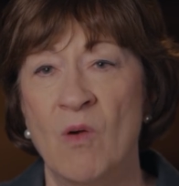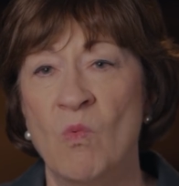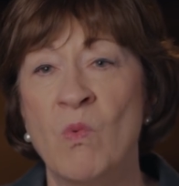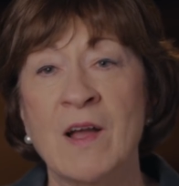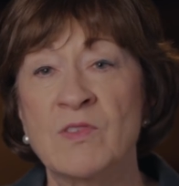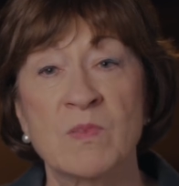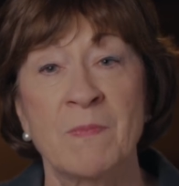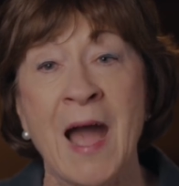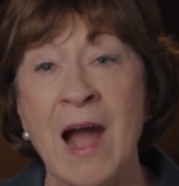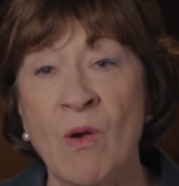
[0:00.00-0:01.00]
was
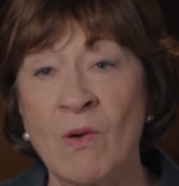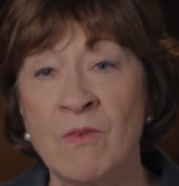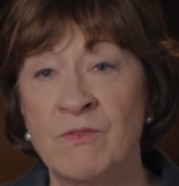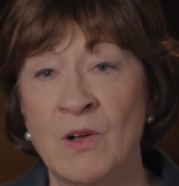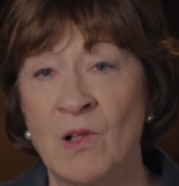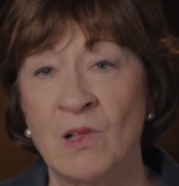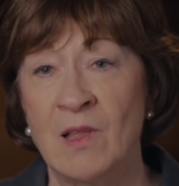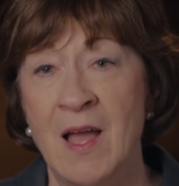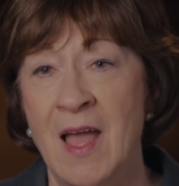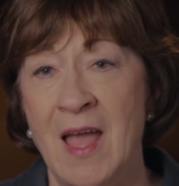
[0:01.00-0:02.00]
powerful
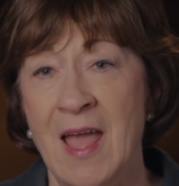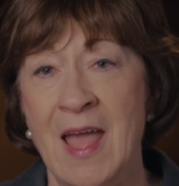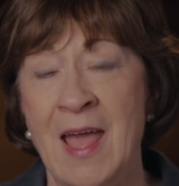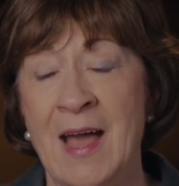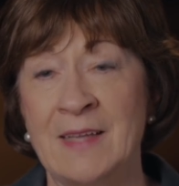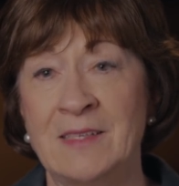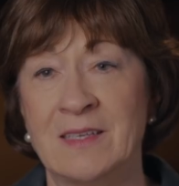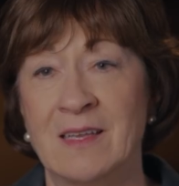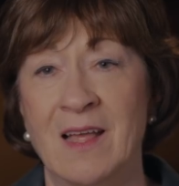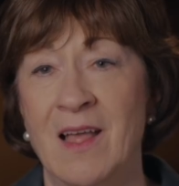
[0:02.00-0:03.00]
and